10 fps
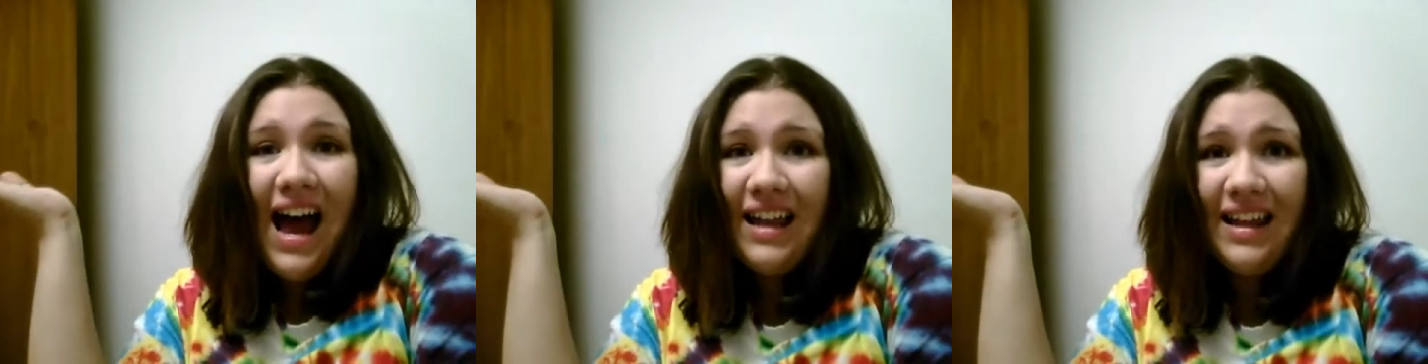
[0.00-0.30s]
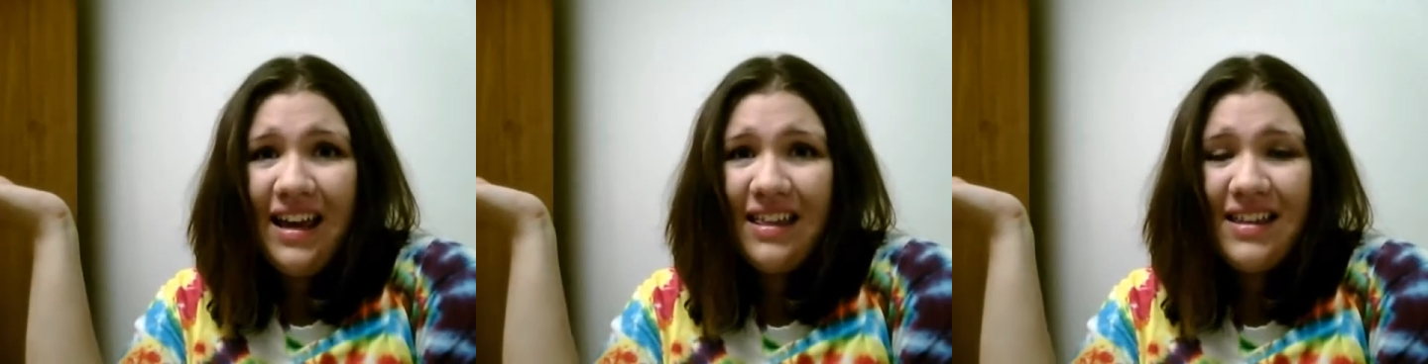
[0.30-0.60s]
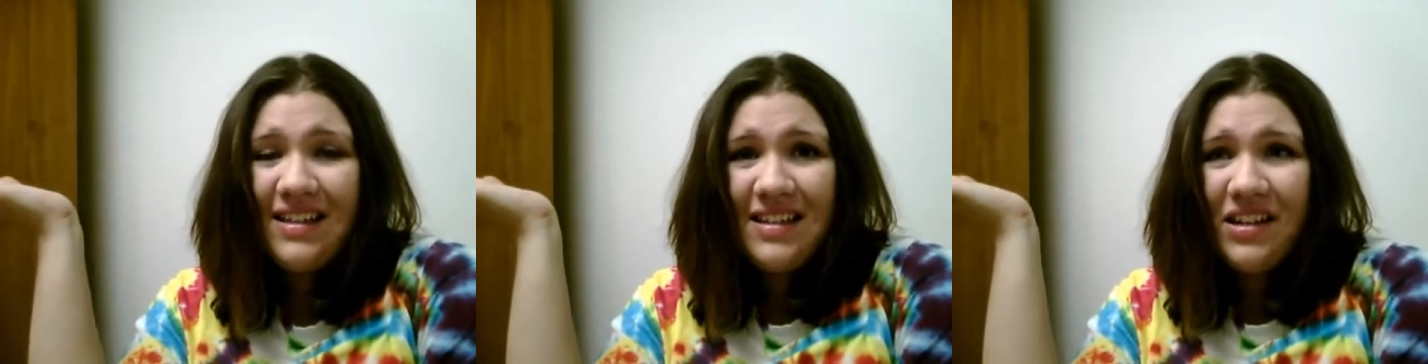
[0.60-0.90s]
I like
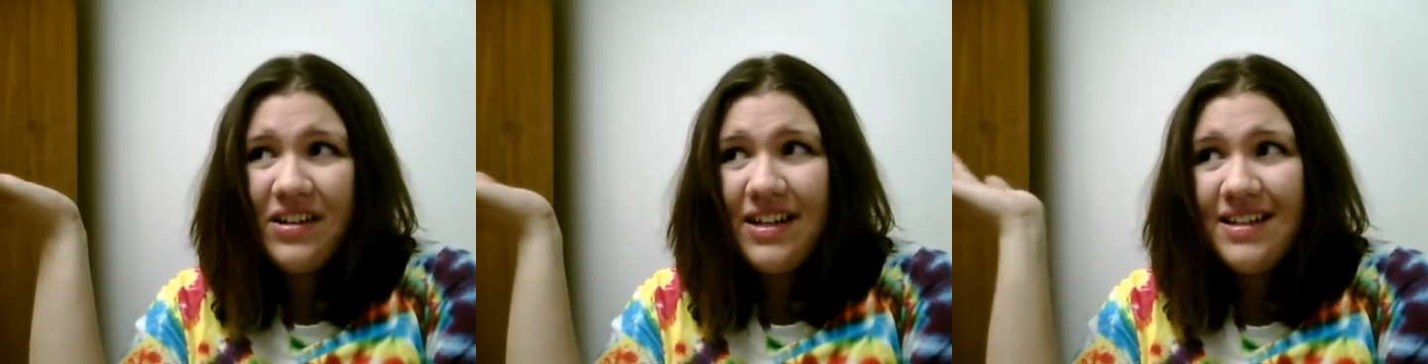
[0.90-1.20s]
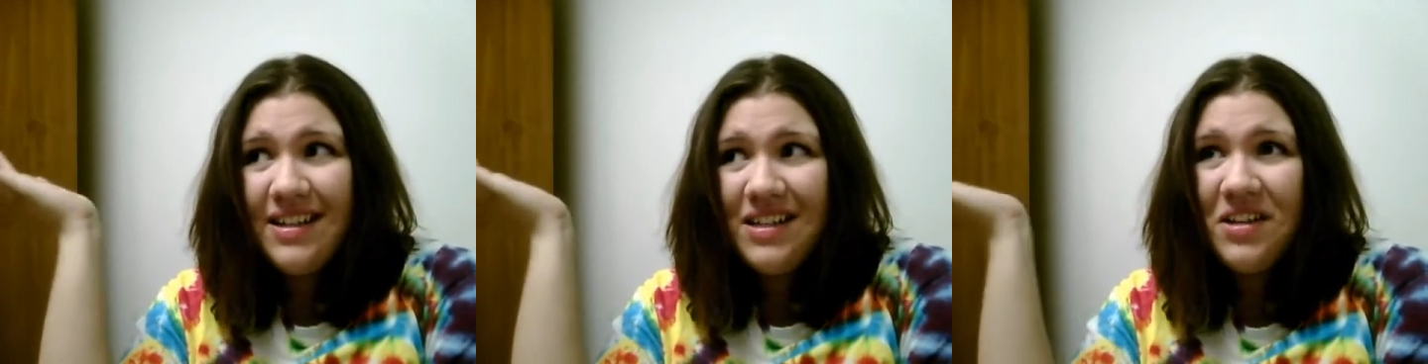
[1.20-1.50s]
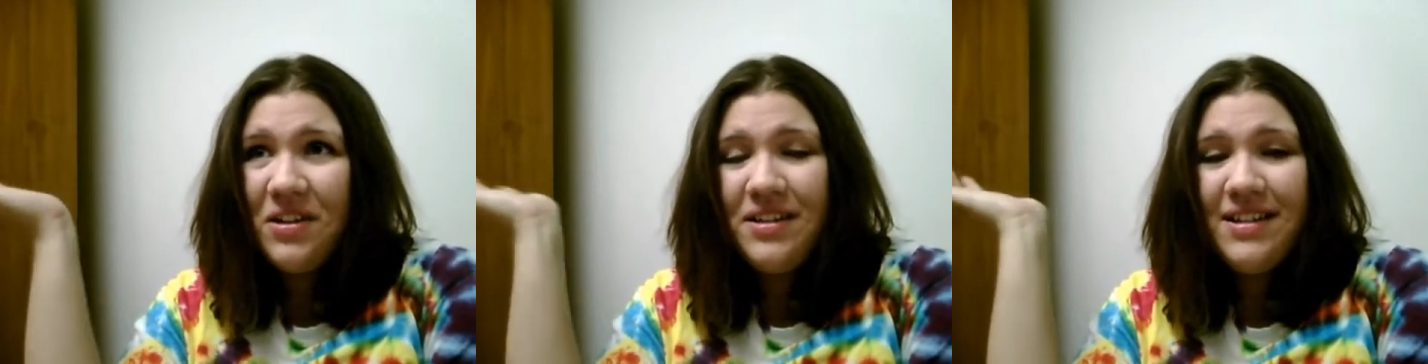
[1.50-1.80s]
this series.
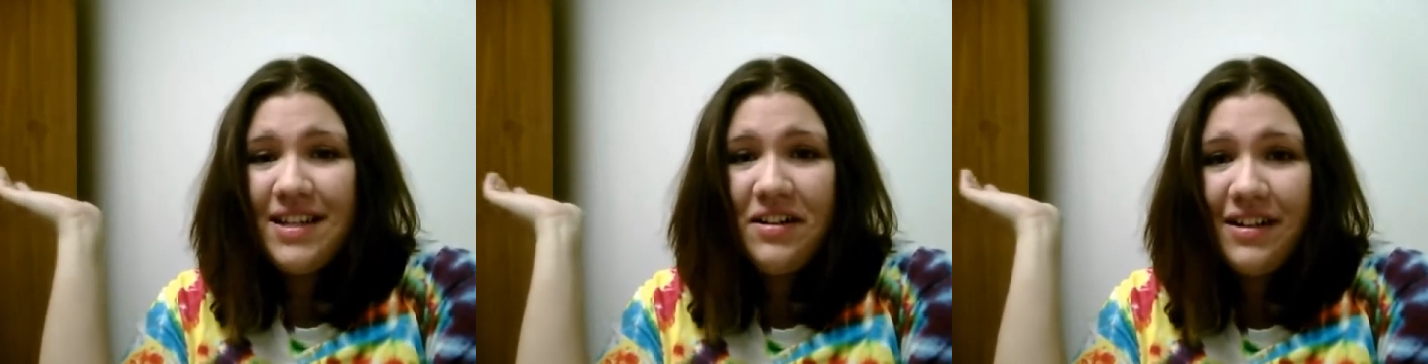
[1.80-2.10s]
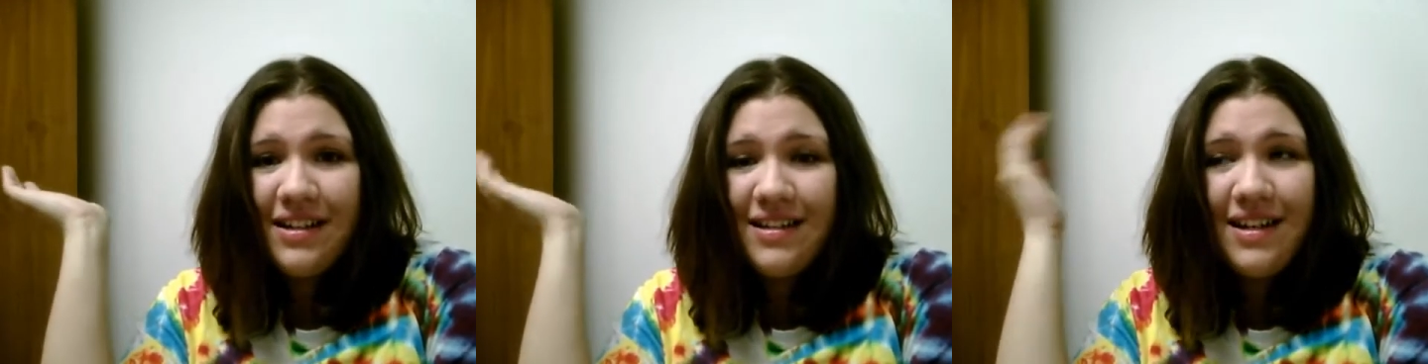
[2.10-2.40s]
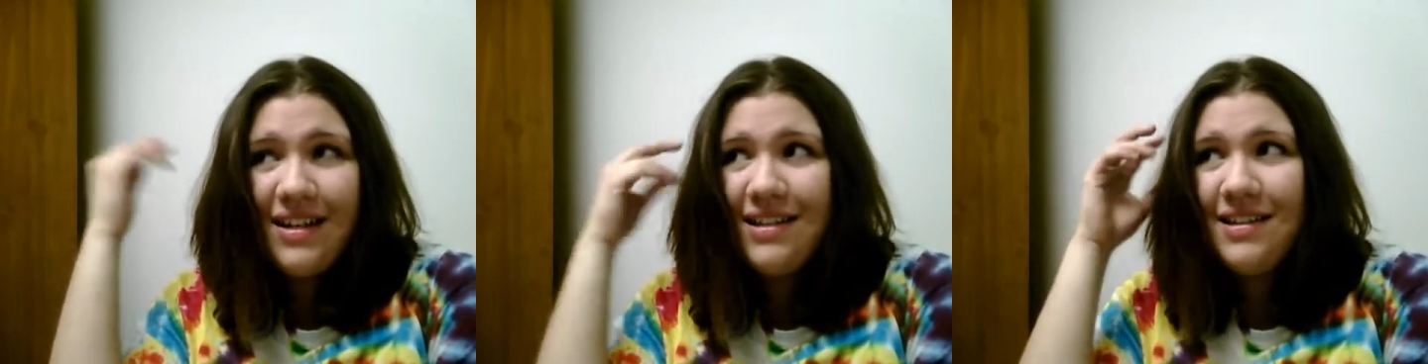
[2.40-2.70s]
It's a good series.
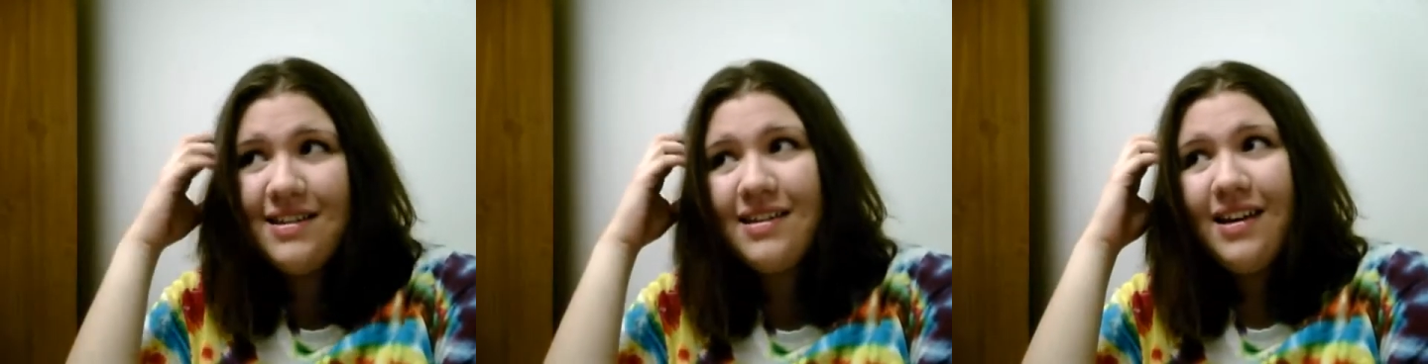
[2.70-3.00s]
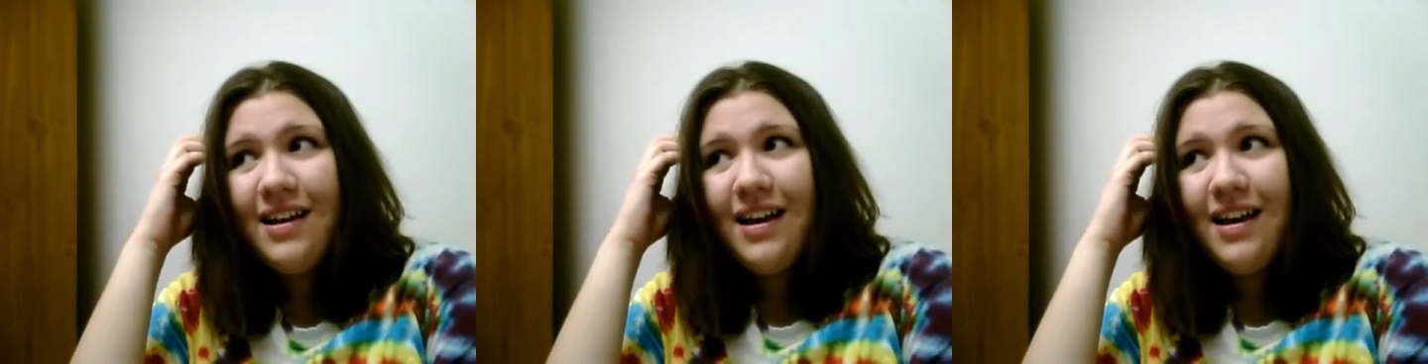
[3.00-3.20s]
It's